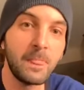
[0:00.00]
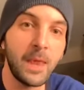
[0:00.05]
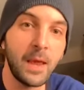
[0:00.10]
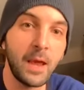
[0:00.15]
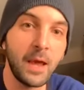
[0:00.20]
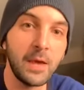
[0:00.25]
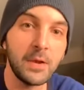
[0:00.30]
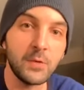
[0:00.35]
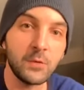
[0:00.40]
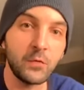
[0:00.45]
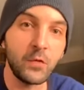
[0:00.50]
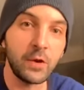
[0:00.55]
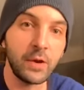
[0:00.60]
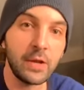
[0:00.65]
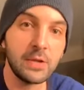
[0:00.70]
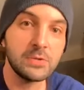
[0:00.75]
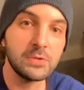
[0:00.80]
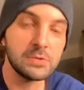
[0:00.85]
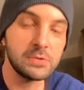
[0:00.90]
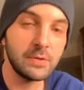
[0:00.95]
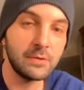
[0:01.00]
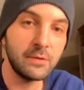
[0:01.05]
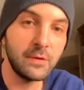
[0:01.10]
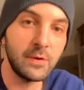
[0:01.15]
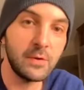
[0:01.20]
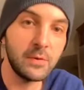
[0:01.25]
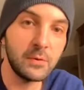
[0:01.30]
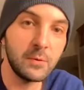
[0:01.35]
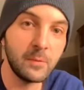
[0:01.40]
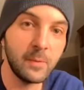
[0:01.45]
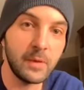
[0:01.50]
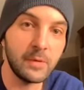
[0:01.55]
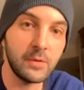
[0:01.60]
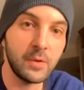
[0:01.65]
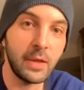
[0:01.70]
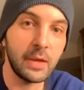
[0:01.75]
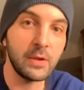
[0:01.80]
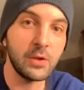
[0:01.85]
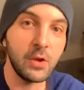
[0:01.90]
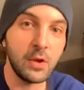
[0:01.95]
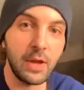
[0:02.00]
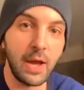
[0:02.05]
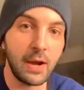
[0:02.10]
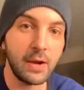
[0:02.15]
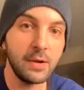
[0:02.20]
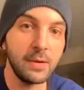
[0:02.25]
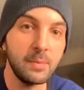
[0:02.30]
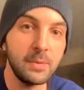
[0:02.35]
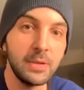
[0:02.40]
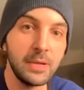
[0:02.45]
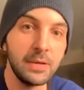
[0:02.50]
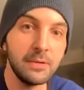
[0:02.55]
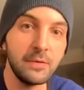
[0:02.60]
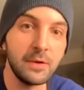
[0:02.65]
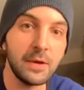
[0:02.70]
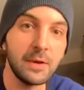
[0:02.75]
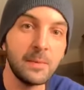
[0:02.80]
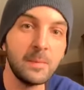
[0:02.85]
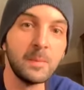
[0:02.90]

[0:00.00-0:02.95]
And your friend answers the phone and they're like, "You're not gonna believe it."